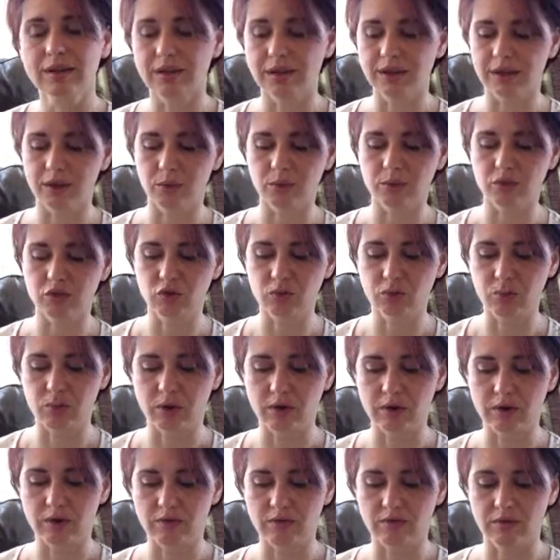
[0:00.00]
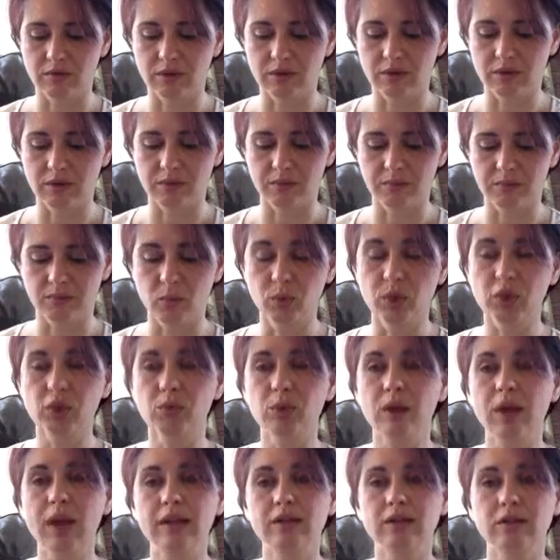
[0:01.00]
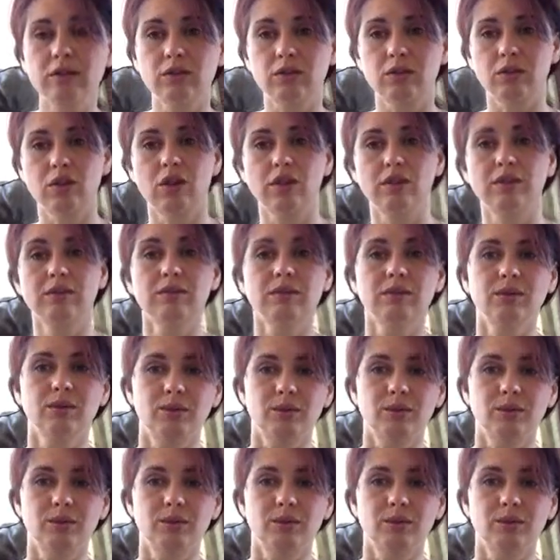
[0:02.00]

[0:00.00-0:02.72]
It was part of whether we liked it or not,